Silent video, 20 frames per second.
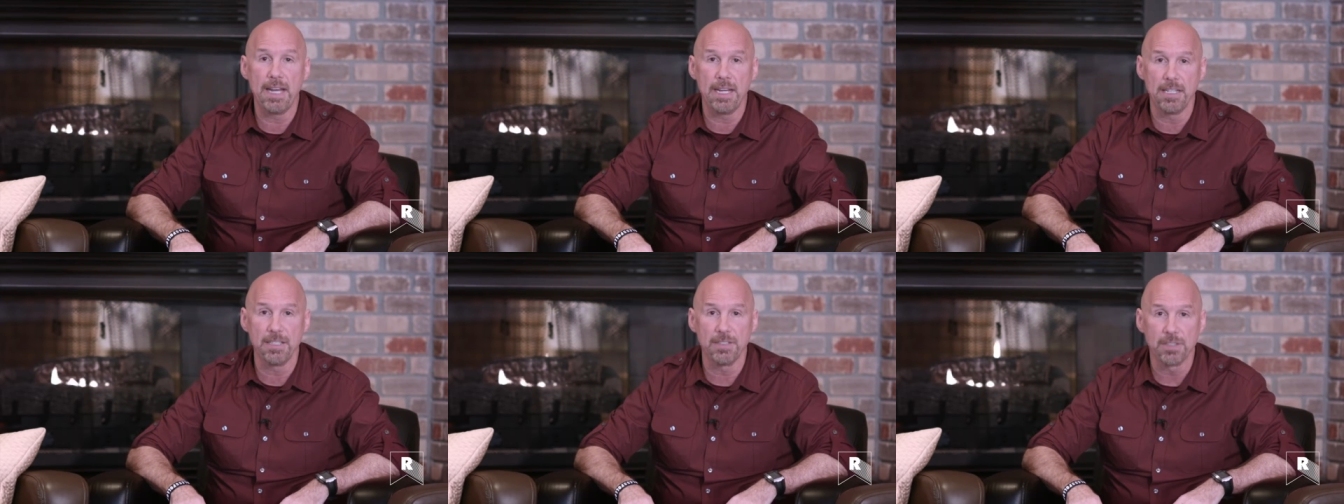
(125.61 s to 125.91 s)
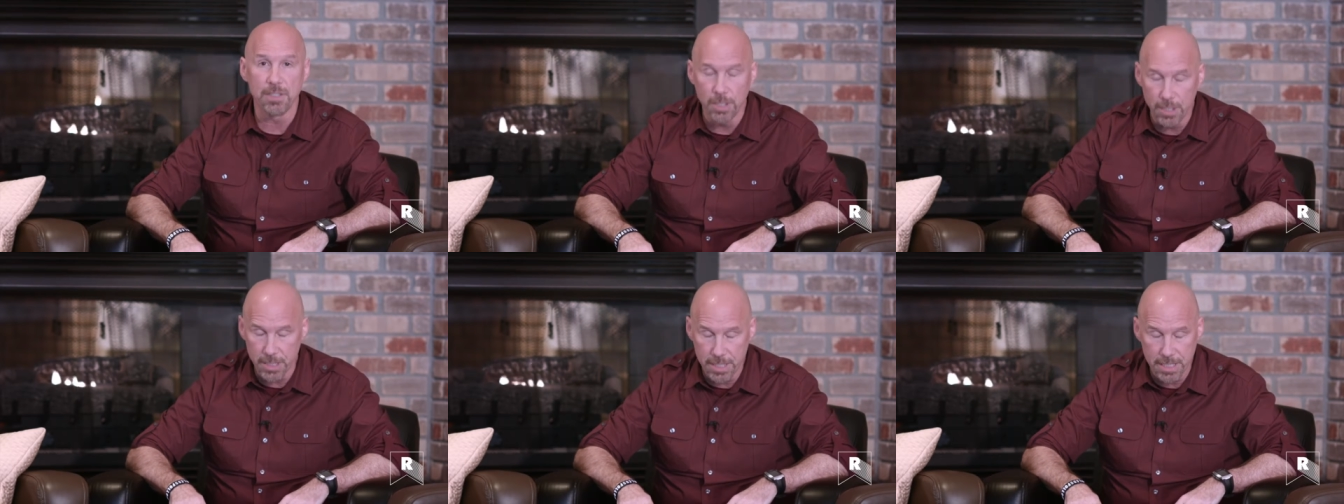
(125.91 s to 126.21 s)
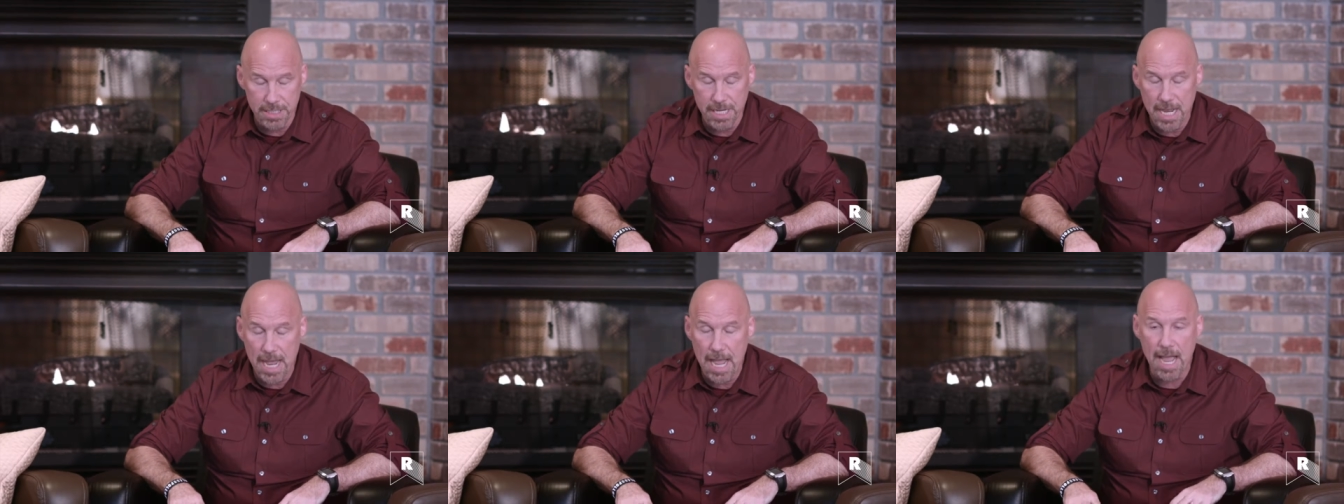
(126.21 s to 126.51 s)
and he's
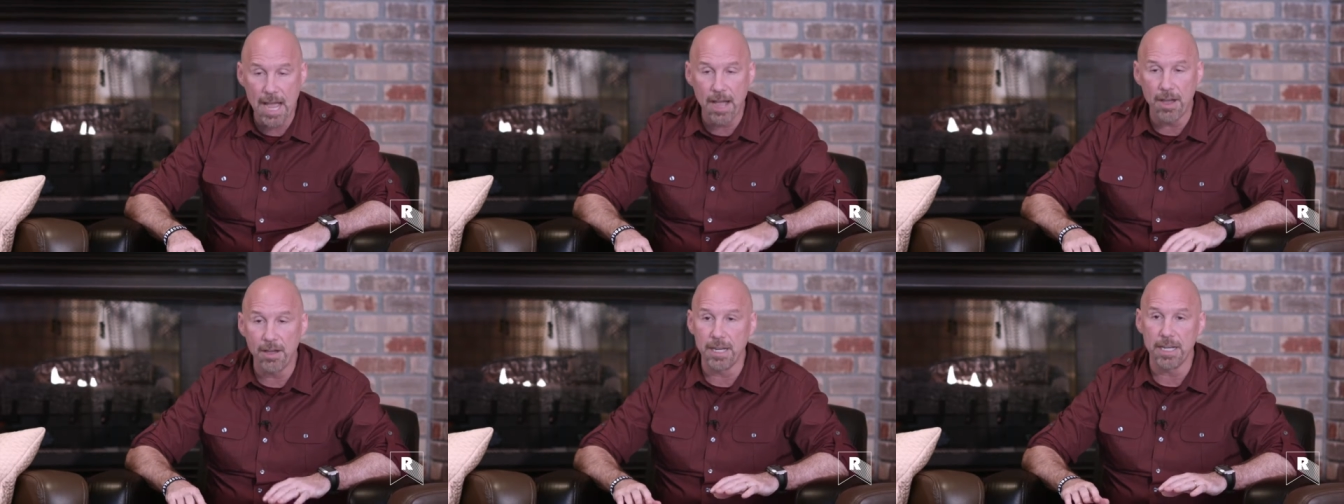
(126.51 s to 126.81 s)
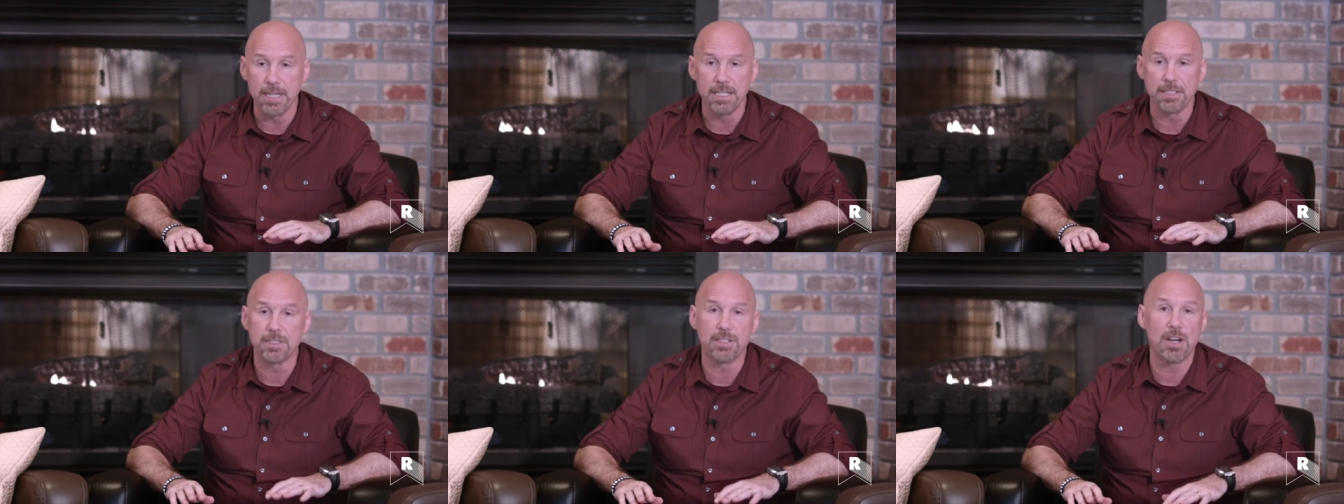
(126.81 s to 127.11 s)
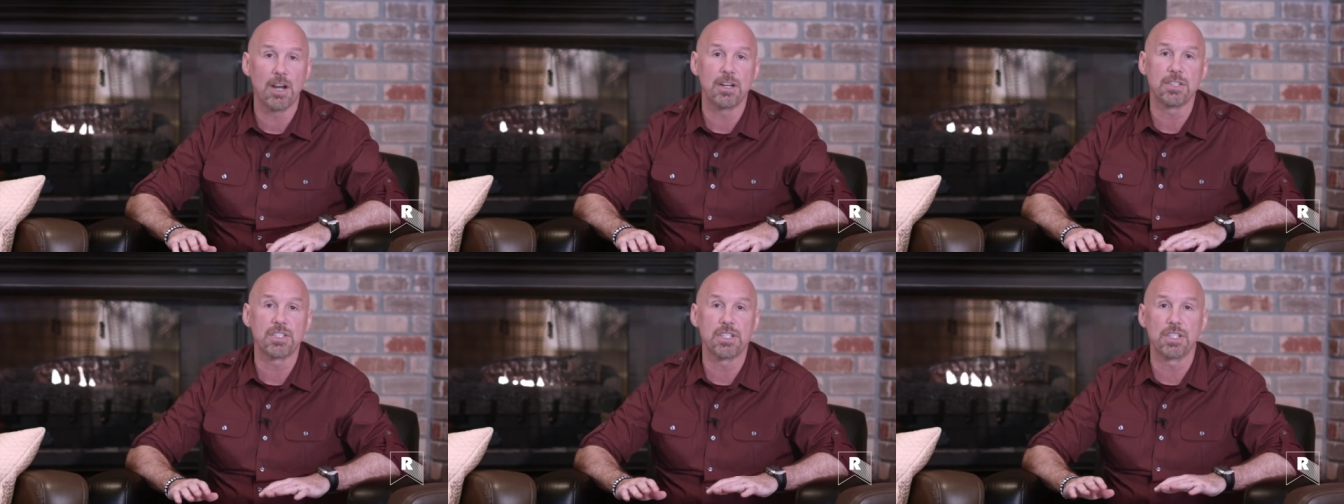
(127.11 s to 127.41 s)
looking down, and he
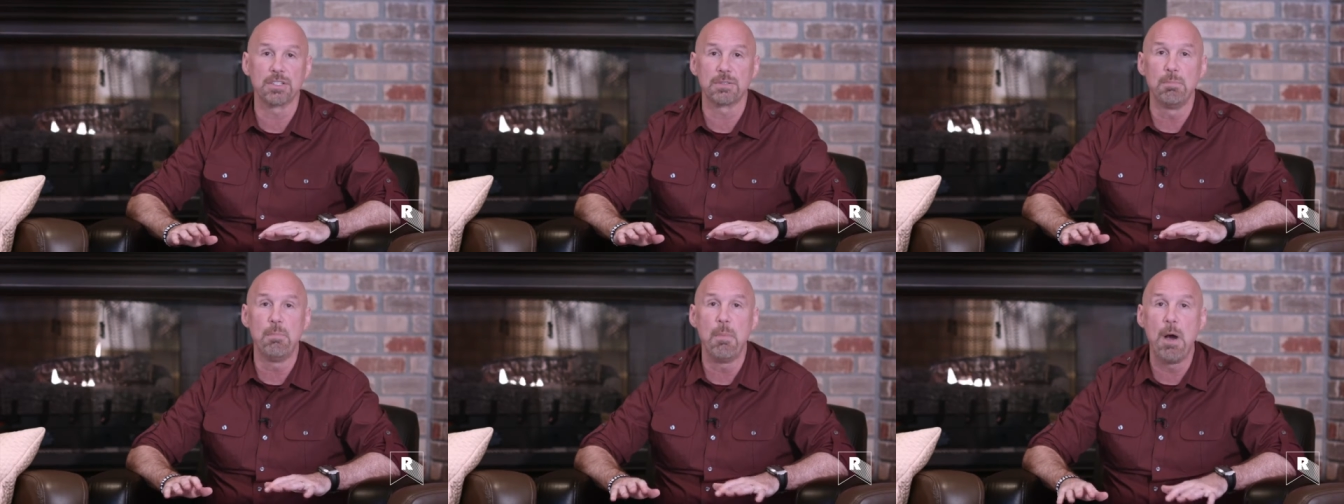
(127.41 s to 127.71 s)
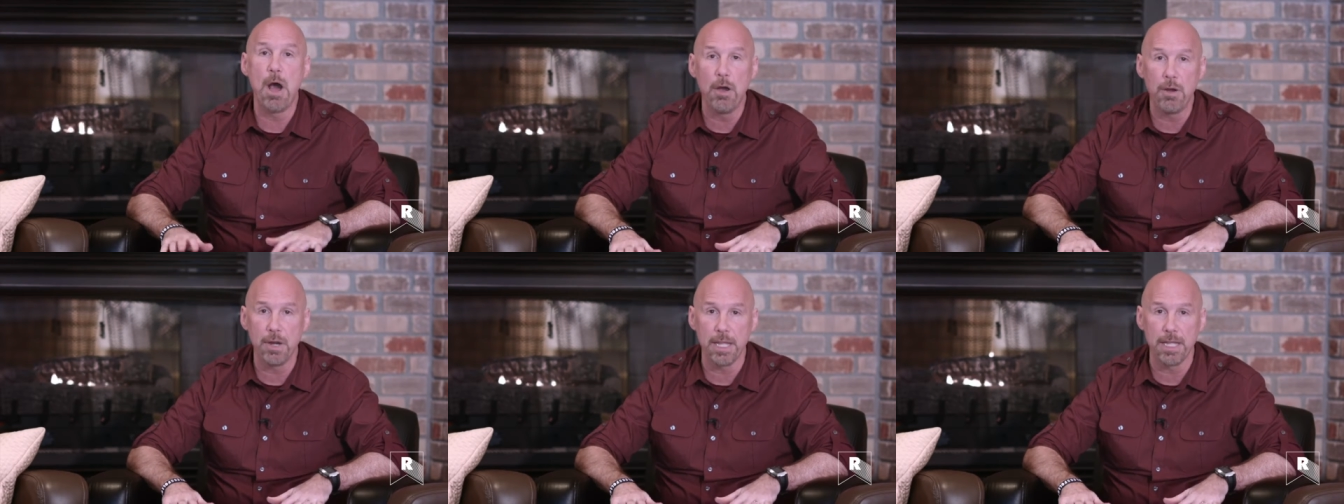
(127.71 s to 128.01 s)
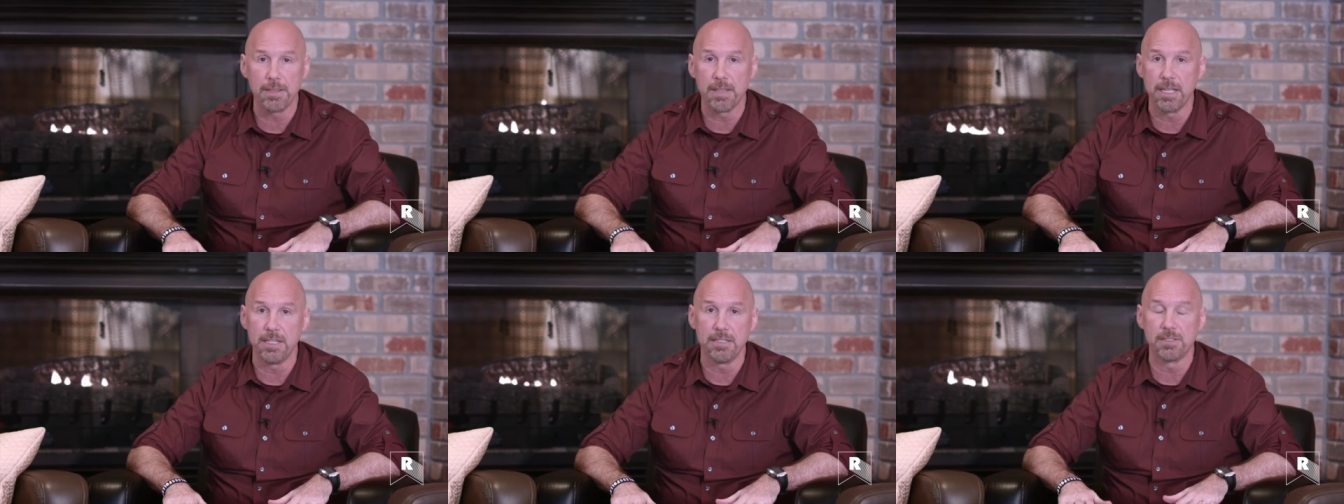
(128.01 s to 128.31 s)
starts just
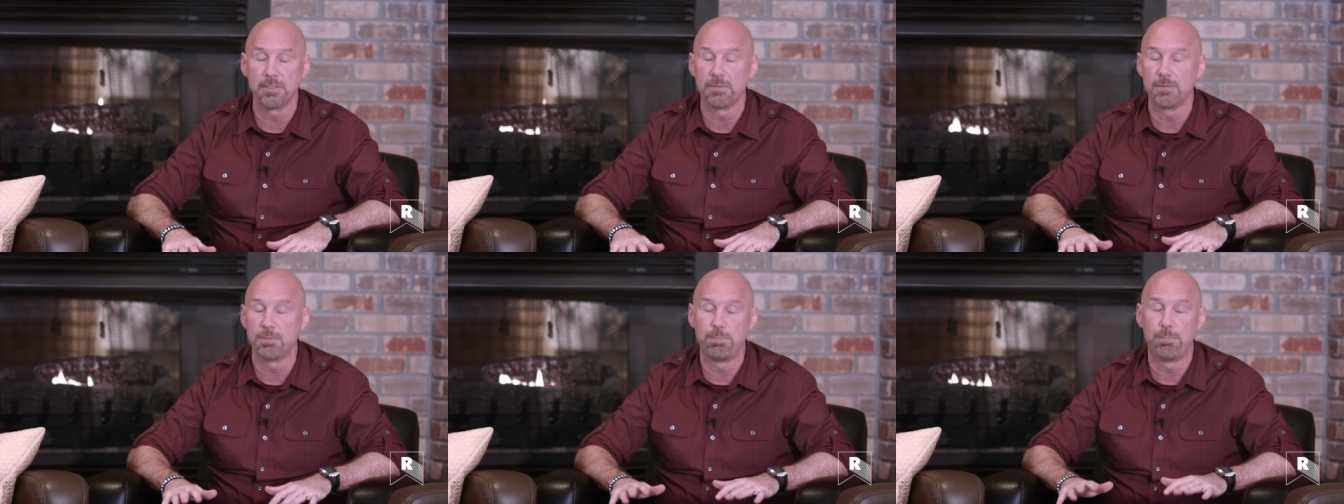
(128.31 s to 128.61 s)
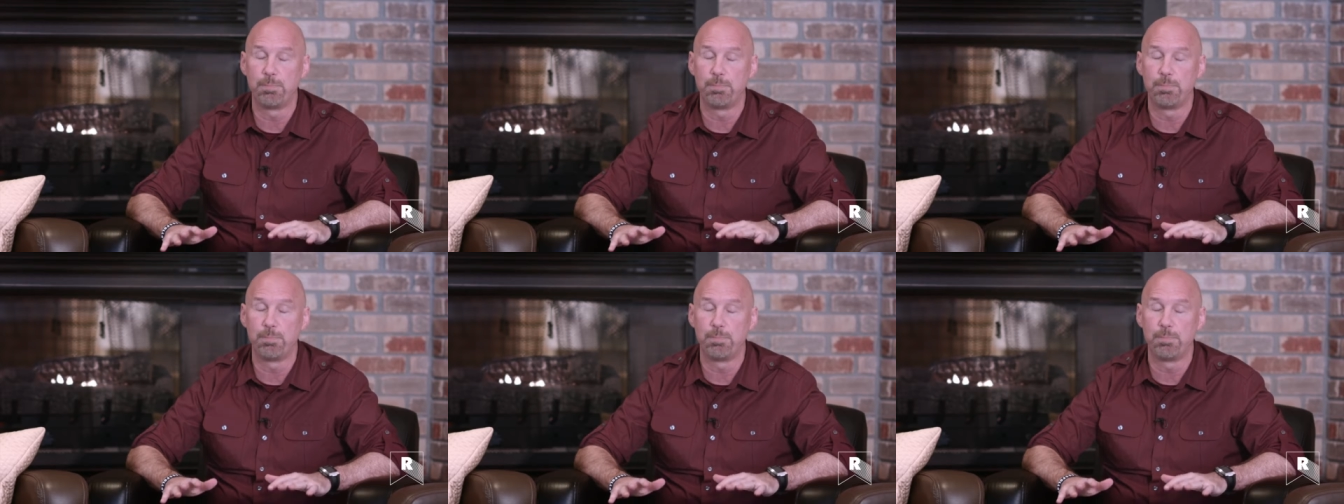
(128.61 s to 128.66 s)
moaning that his